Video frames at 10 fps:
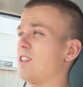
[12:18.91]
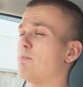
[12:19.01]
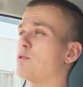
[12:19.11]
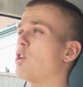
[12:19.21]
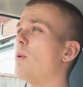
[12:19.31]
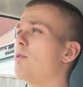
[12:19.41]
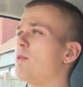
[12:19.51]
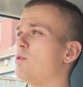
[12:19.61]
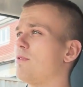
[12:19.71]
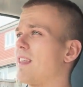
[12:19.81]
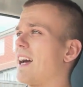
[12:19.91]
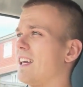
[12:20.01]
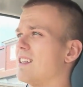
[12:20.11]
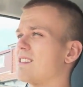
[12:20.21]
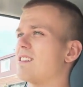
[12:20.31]
And the problem with that
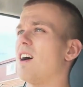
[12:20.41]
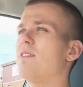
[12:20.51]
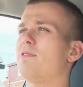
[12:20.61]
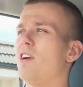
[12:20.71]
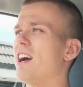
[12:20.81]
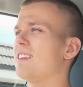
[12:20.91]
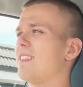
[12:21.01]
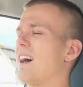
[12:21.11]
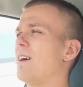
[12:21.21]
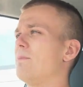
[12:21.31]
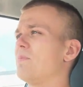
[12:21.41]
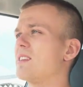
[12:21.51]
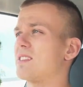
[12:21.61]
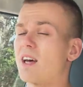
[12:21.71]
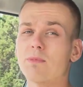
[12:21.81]
is I find that
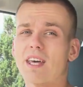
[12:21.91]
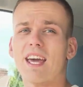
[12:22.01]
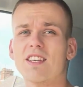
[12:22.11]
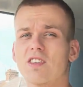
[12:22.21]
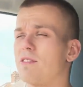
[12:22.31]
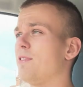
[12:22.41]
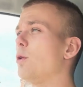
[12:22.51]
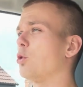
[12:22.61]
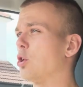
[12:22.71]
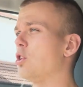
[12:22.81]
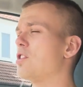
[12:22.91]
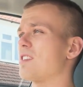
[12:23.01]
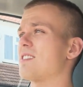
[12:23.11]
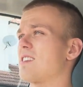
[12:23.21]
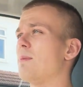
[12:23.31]
some days I feel
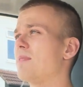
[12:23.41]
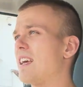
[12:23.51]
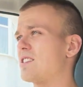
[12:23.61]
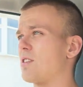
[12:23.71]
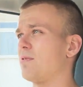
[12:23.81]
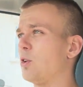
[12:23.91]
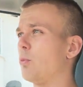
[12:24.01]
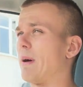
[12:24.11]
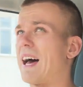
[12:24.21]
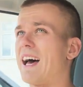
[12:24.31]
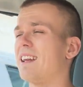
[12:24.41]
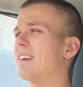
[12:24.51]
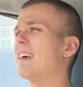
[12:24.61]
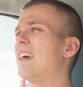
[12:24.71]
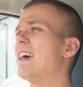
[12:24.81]
good, some days I feel bad,
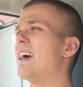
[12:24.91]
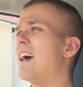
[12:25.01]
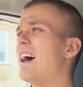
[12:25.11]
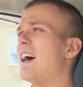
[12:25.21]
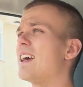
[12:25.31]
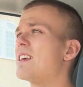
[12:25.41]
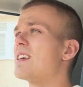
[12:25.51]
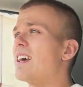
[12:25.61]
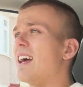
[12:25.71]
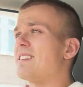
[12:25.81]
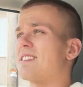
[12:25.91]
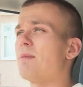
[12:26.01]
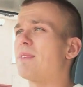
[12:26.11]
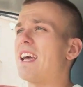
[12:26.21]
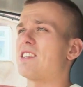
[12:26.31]
and
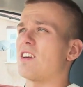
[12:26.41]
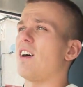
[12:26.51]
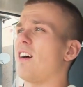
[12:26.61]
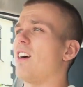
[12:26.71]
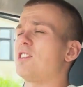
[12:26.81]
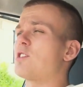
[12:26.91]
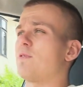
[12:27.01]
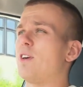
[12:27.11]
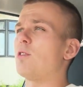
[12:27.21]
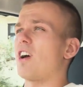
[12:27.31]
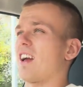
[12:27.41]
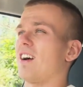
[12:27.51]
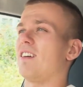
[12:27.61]
some days I just feel like